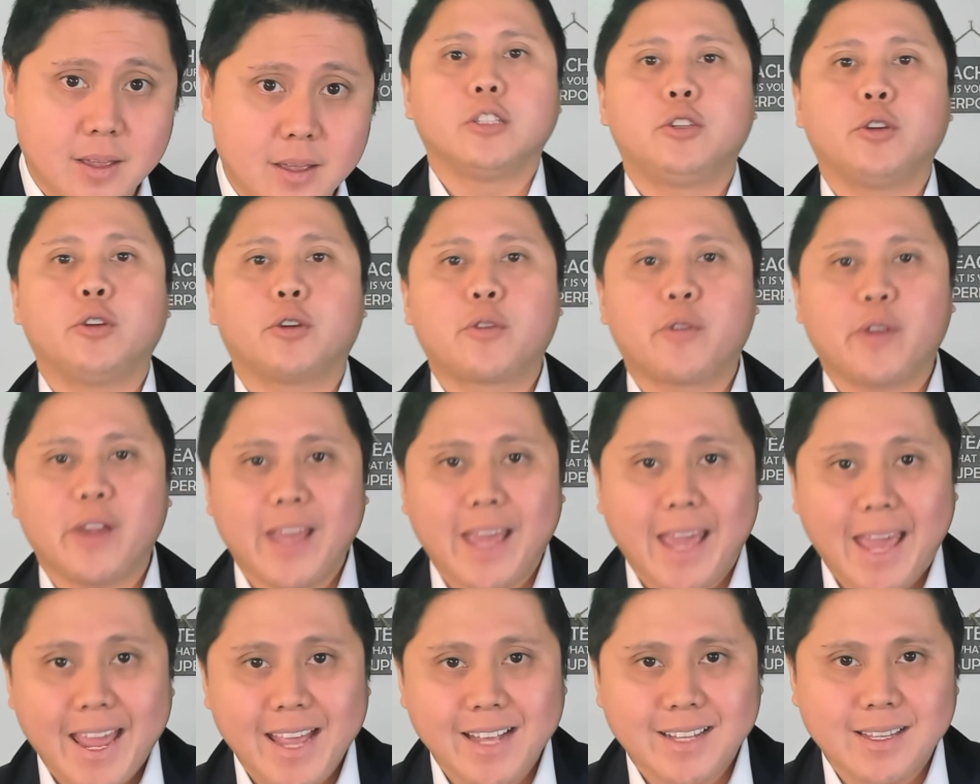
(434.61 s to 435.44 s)
to
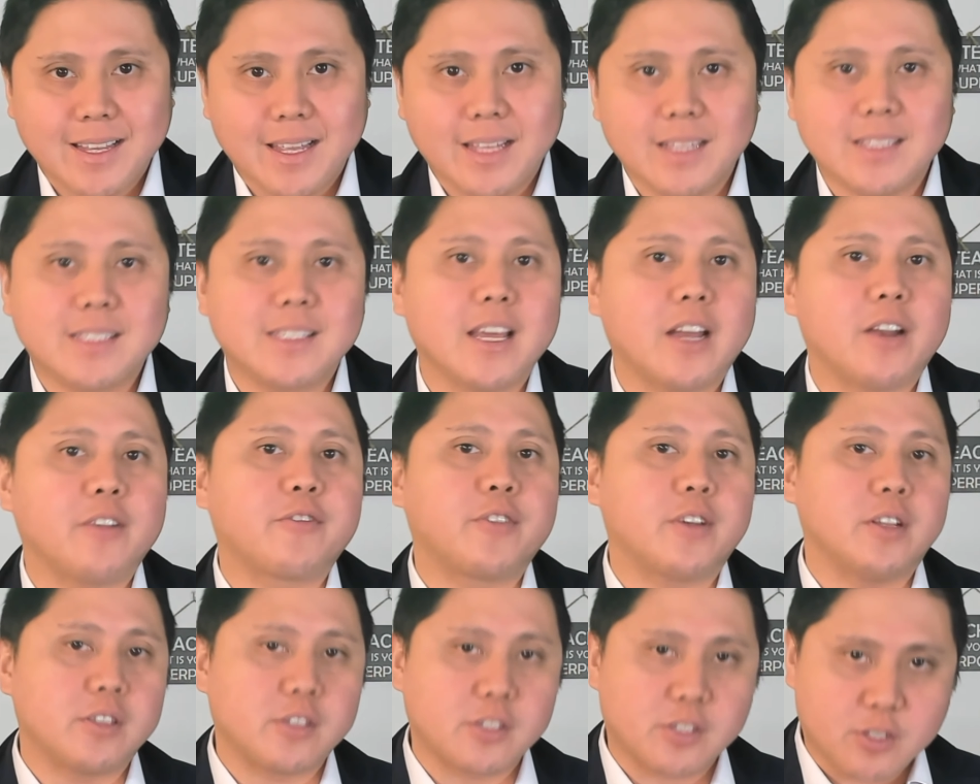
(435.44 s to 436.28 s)
create instead of
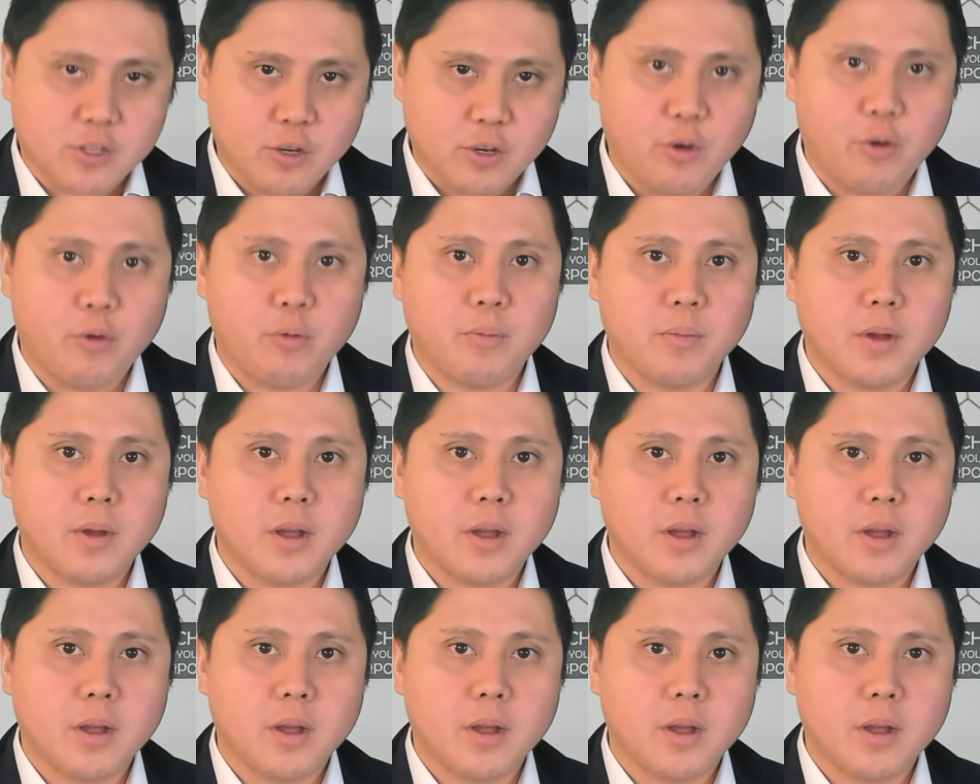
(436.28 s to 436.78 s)
consume.